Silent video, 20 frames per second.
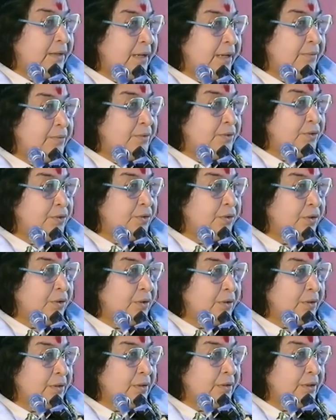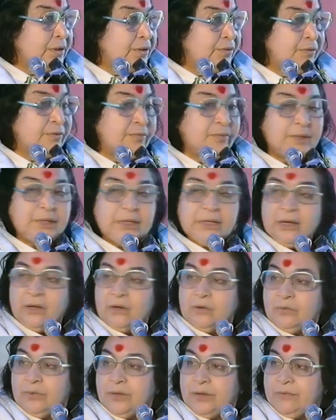I'm sure it will work
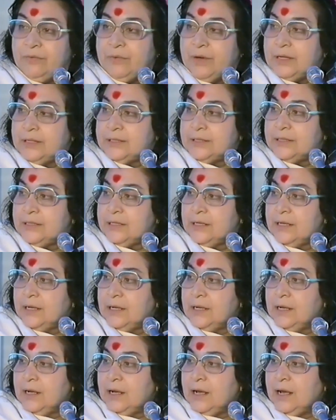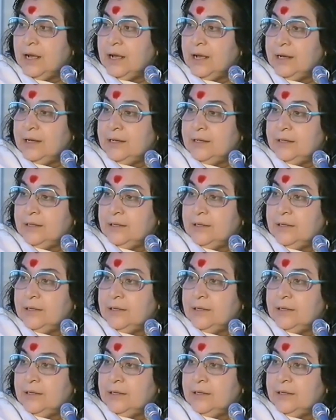out very fast and